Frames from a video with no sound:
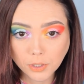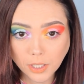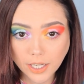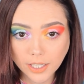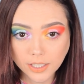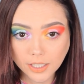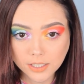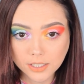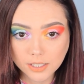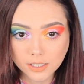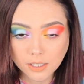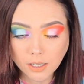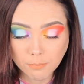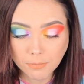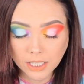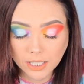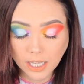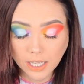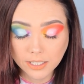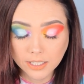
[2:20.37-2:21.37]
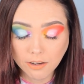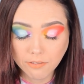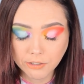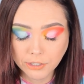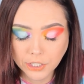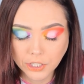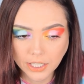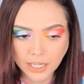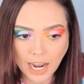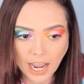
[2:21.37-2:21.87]
Like that's something that
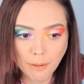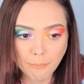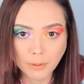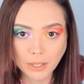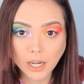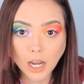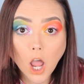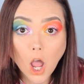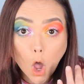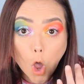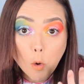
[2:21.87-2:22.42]
definitely could happen,